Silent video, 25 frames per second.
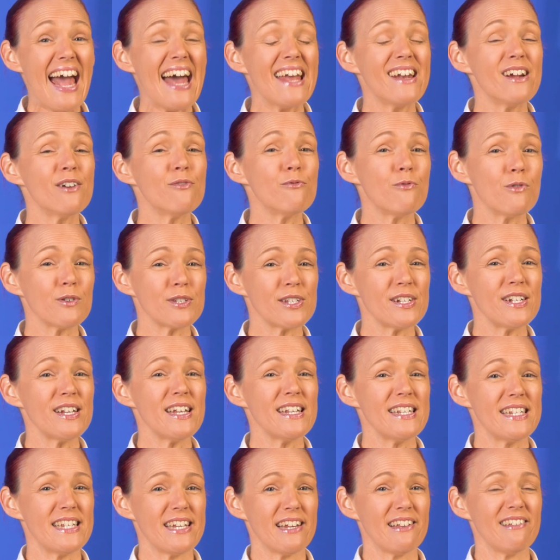And it wasn't
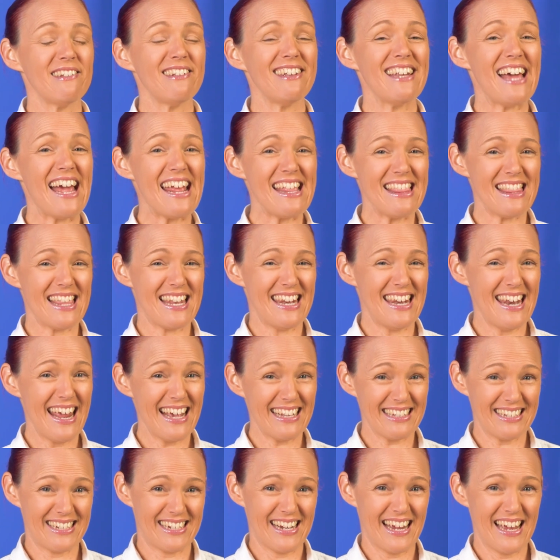until late the
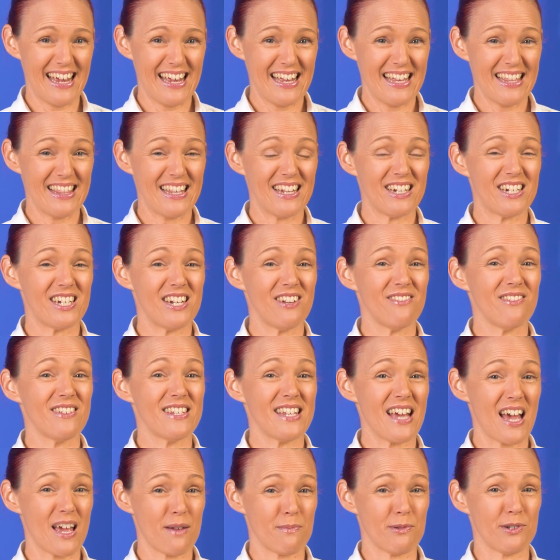next day that she
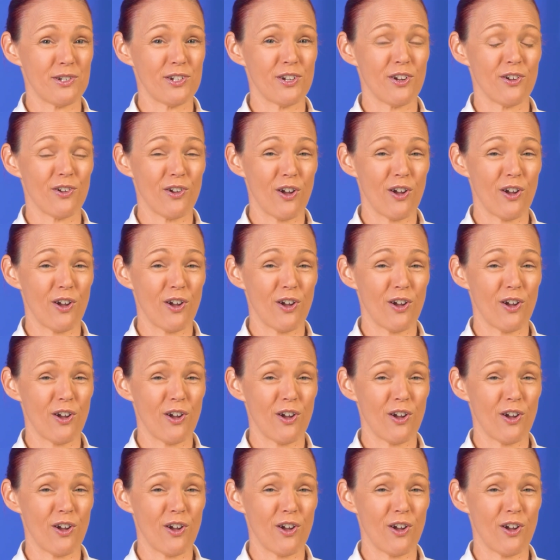was able to go